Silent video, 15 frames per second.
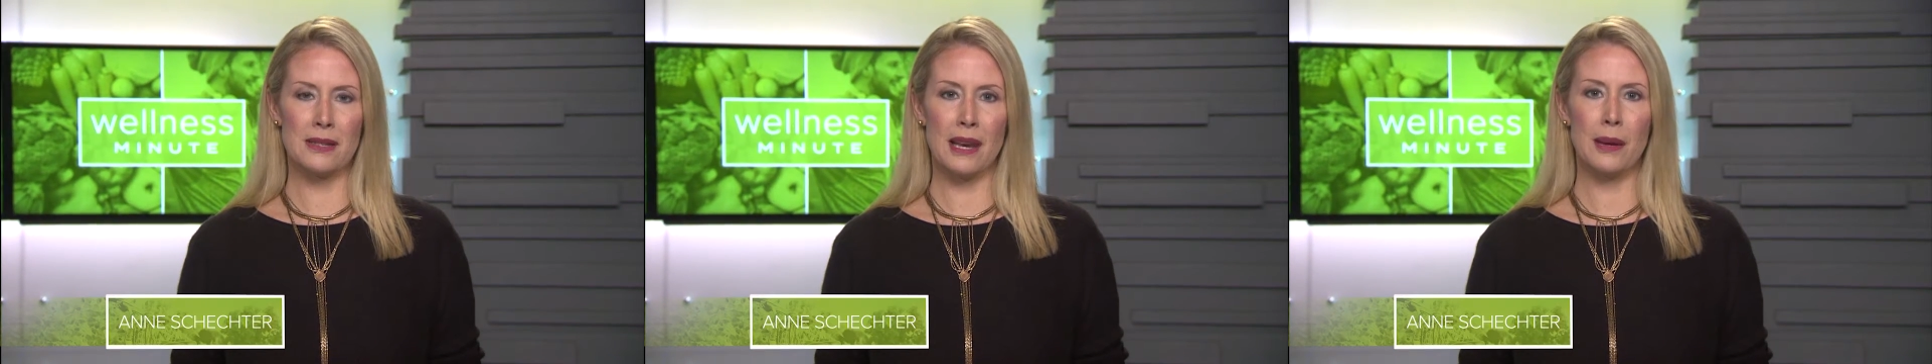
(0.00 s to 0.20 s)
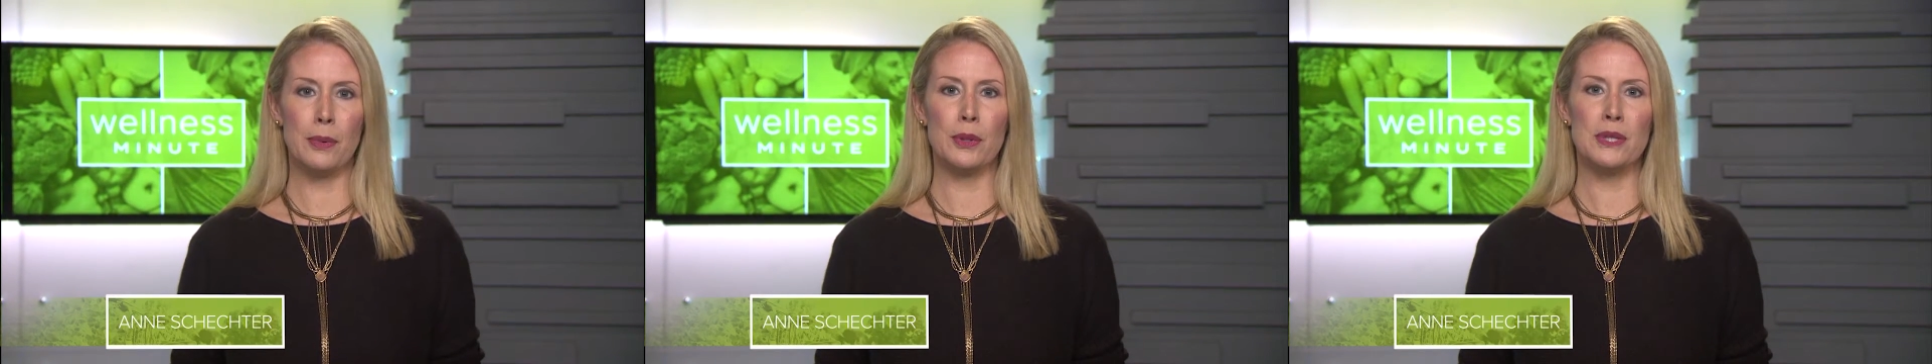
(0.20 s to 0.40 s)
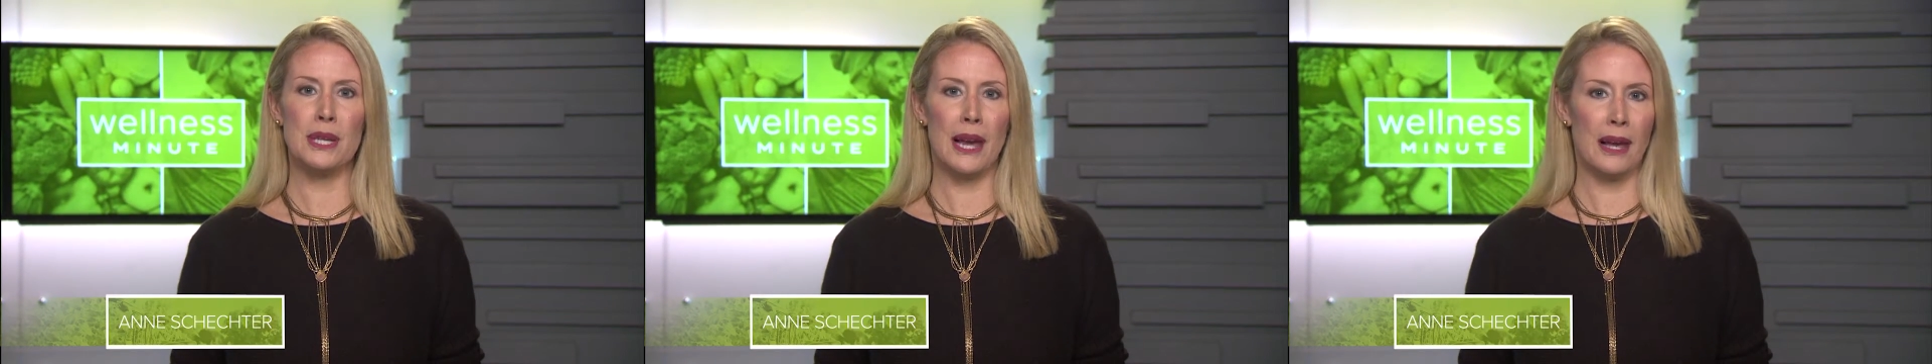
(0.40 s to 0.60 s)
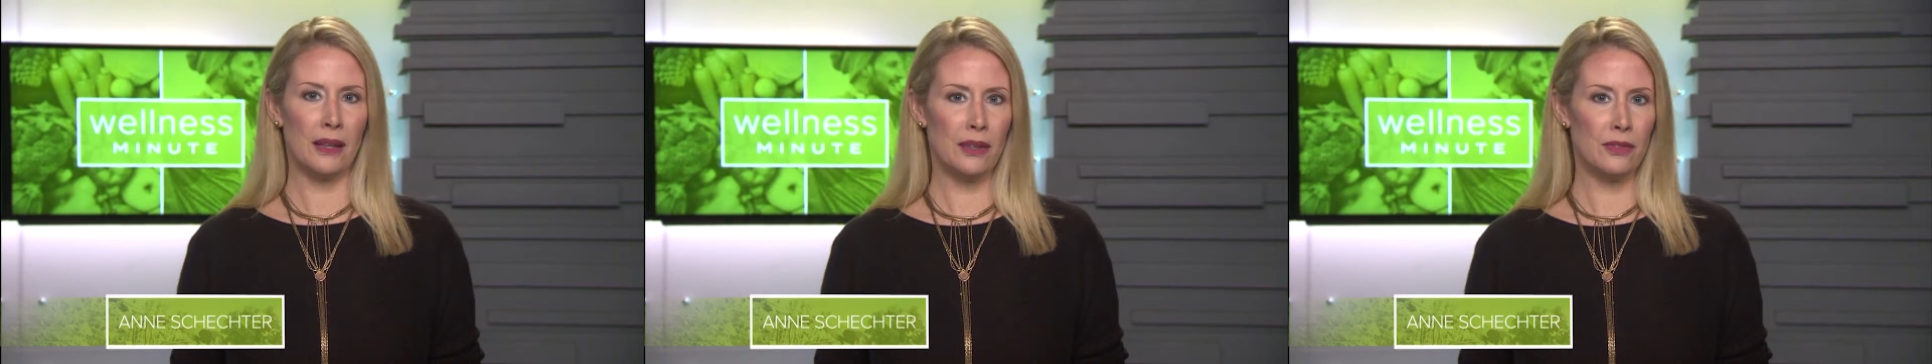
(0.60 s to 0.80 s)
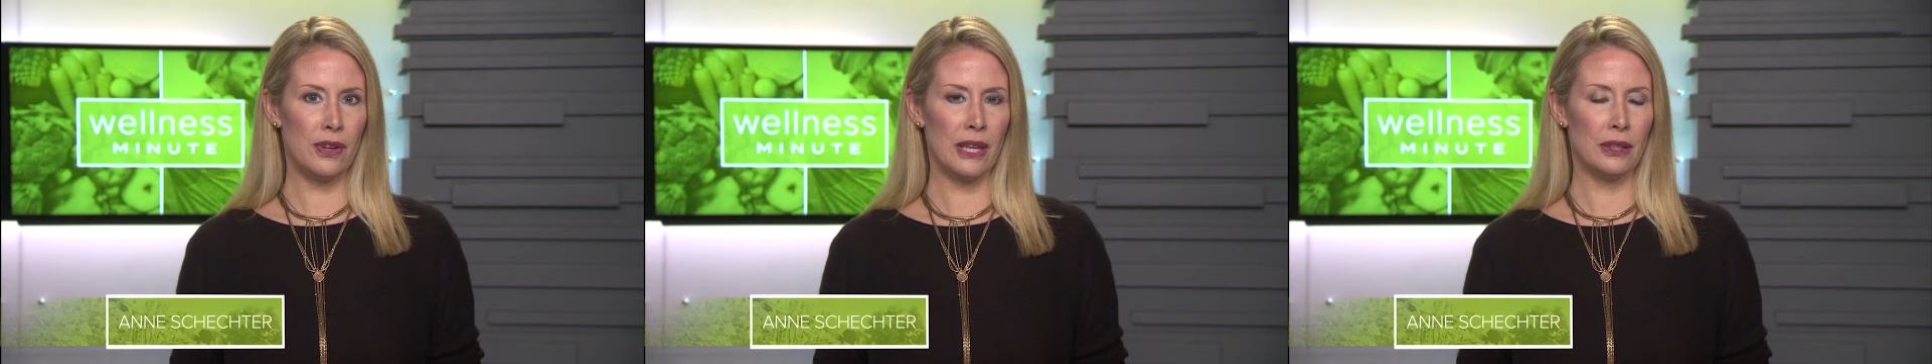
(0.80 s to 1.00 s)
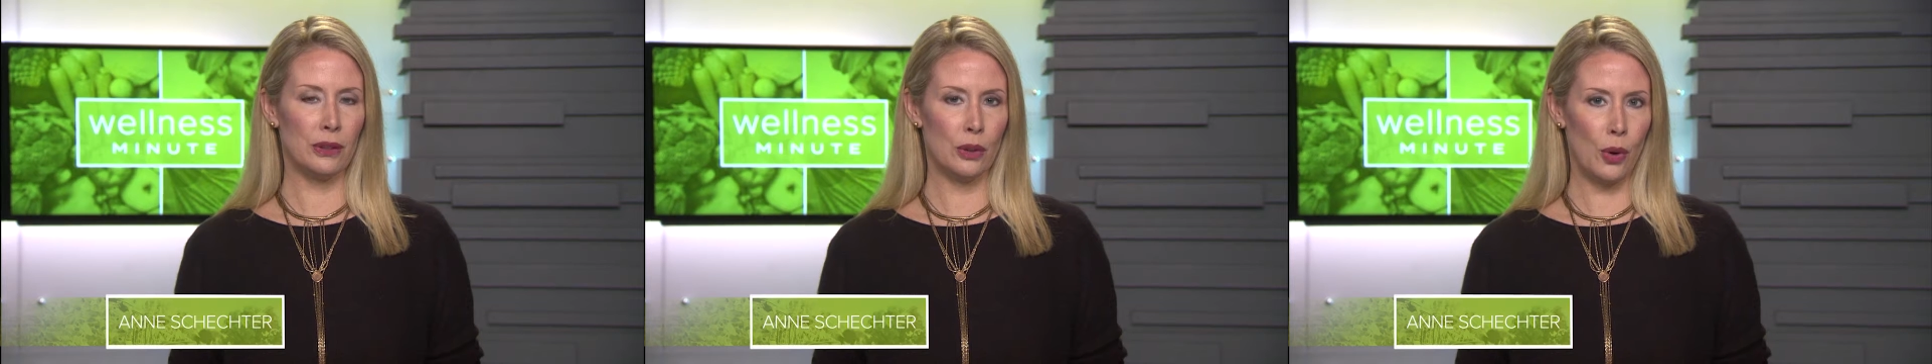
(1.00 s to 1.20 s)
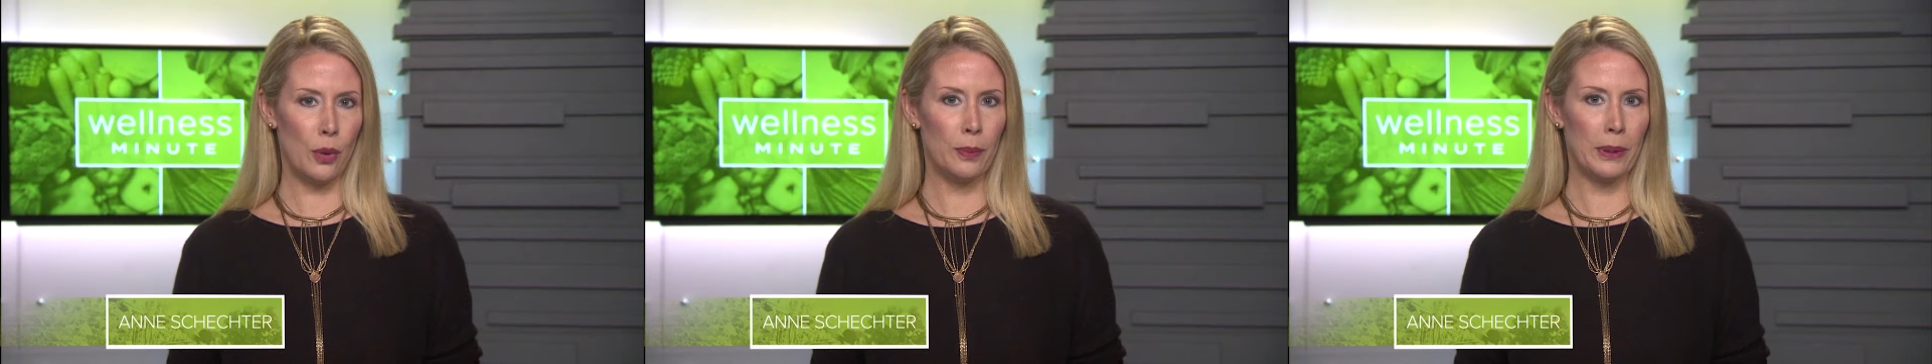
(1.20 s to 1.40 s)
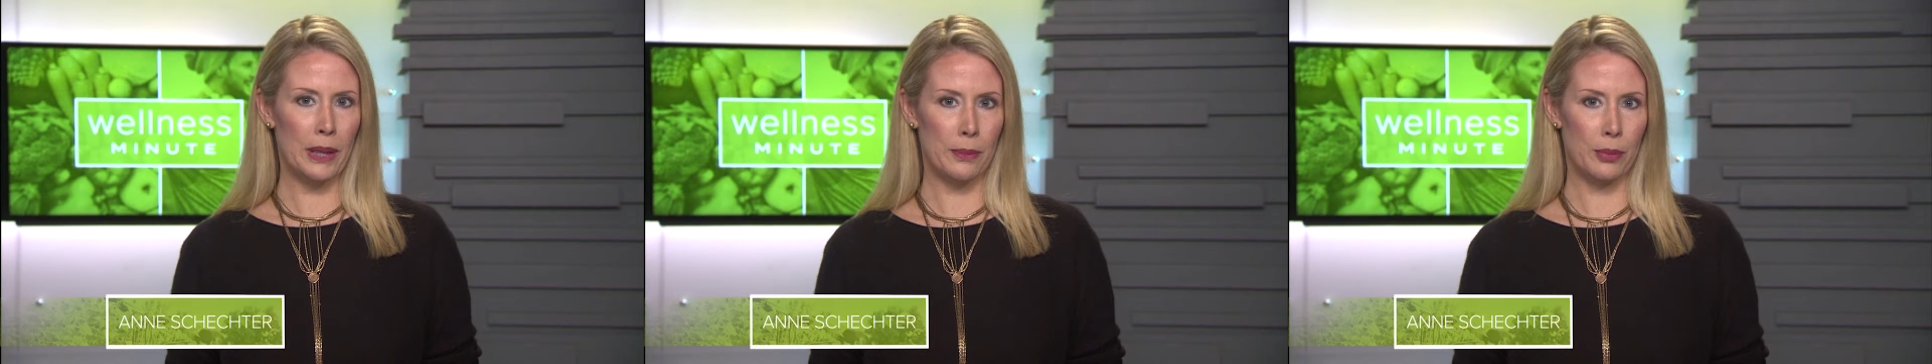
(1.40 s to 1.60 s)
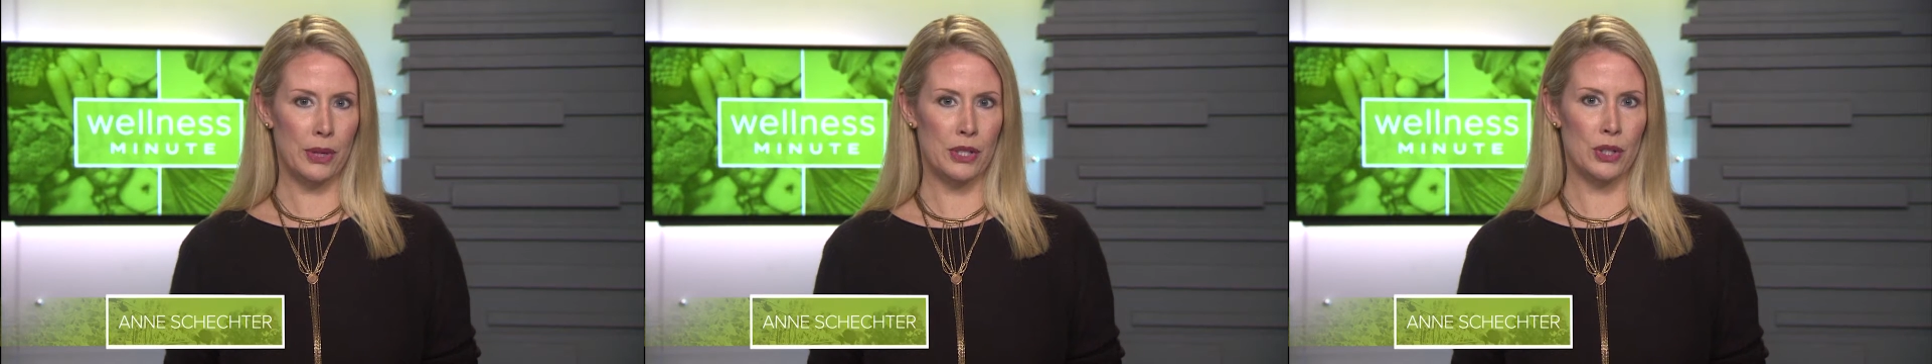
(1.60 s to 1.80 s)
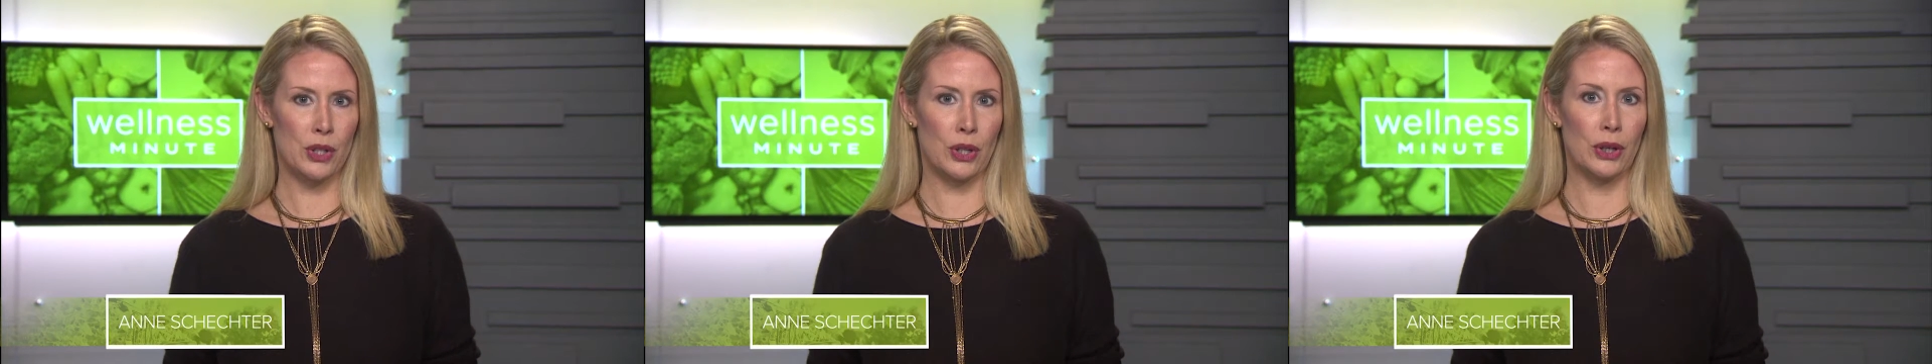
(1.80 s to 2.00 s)
able to elevate low blood
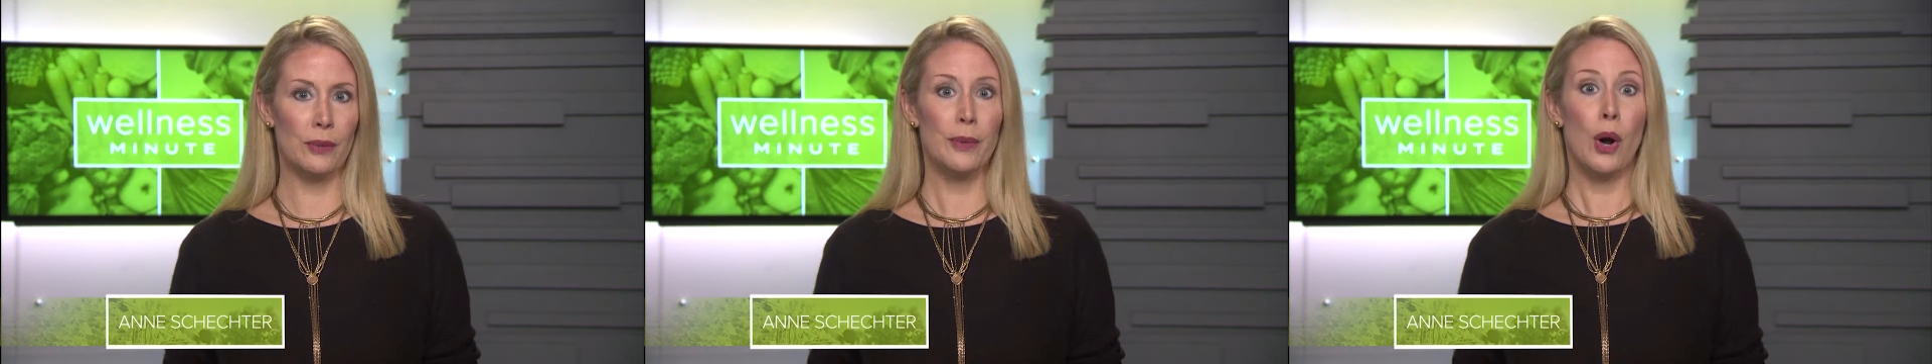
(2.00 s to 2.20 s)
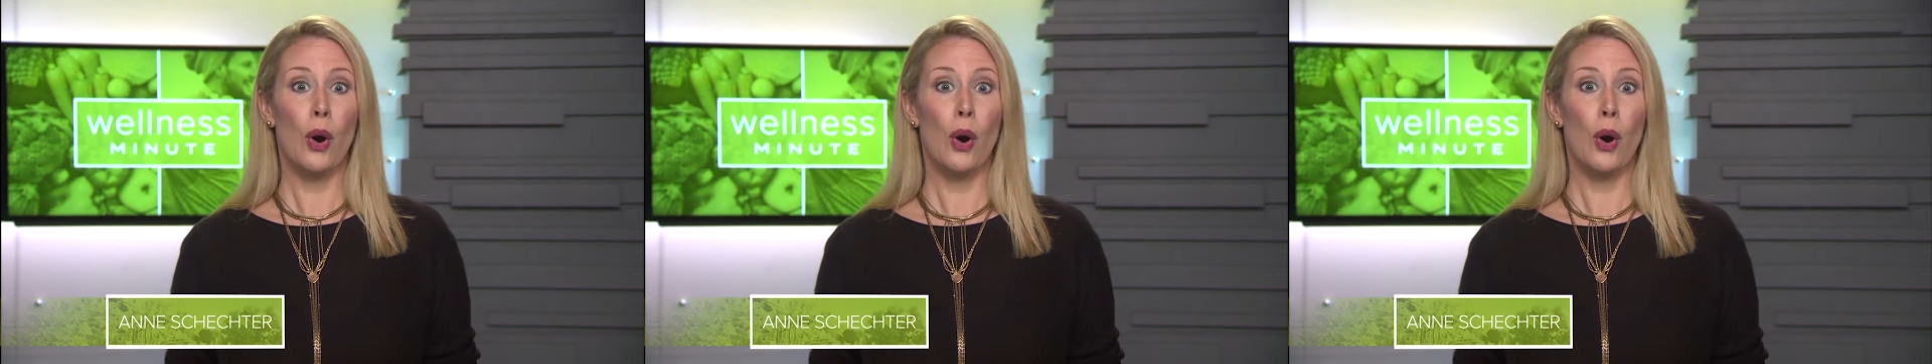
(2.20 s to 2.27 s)
pressure